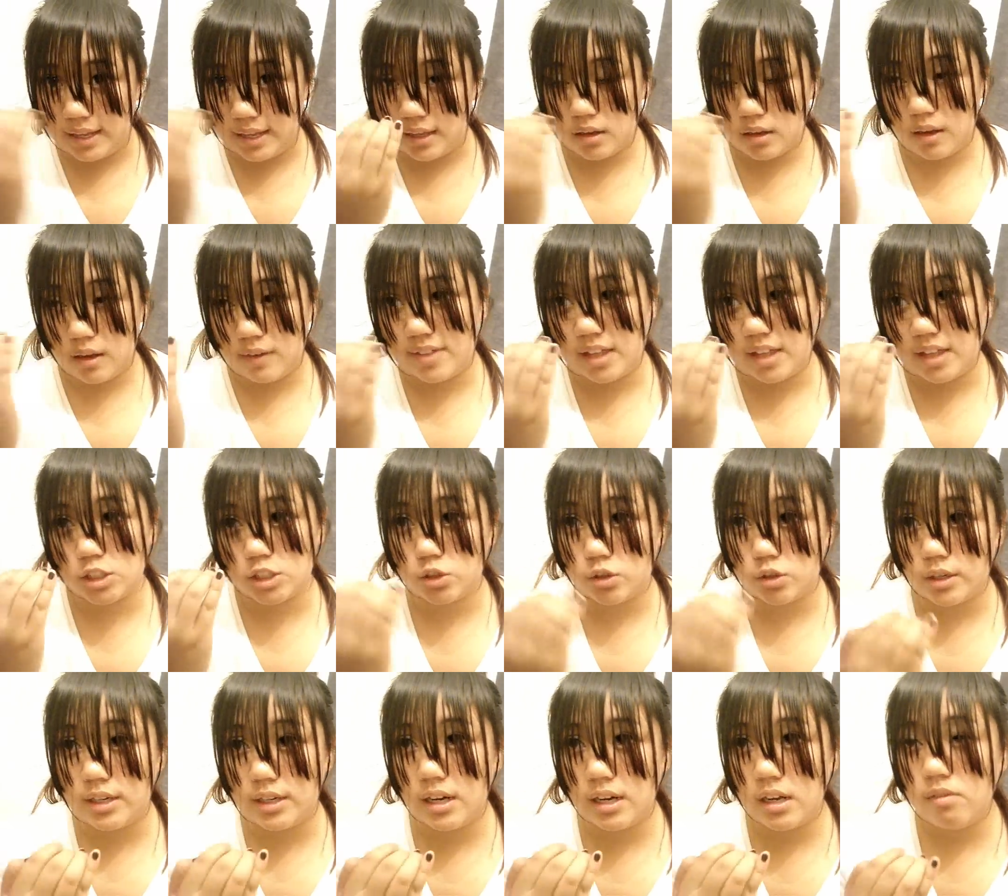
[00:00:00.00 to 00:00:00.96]
like, if that's
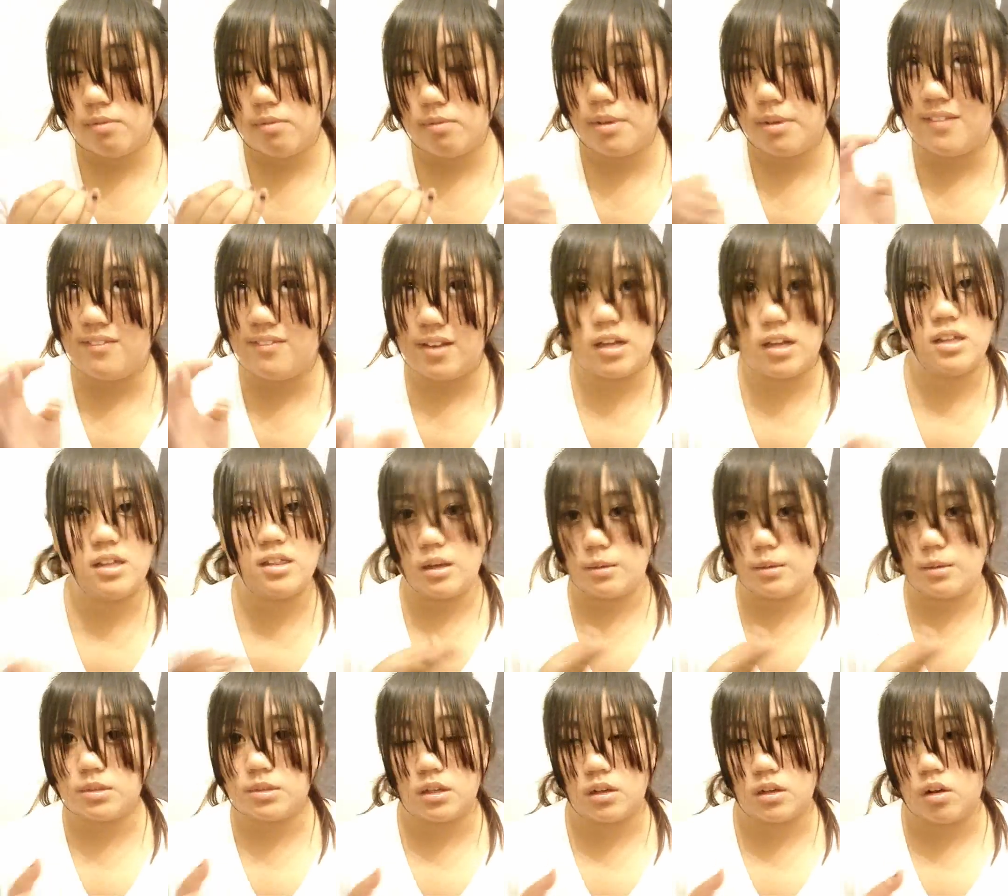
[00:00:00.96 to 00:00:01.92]
short enough, but if anything,
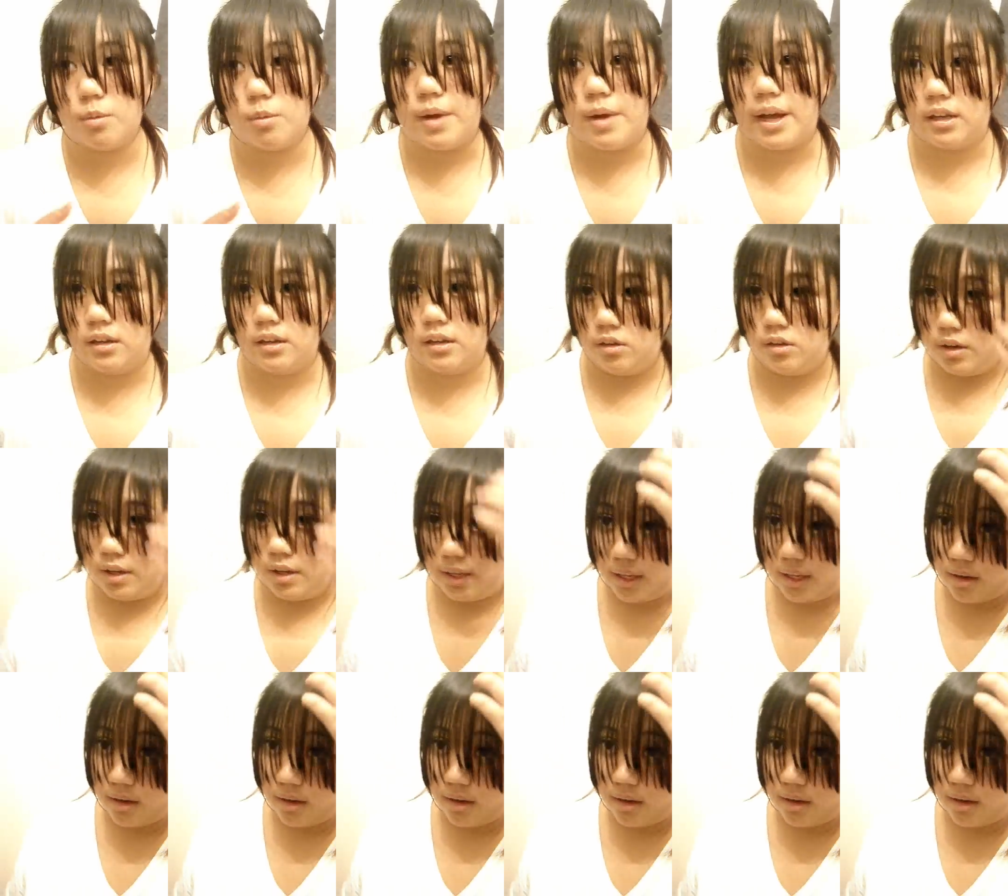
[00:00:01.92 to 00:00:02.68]
I'm just going to go back and do it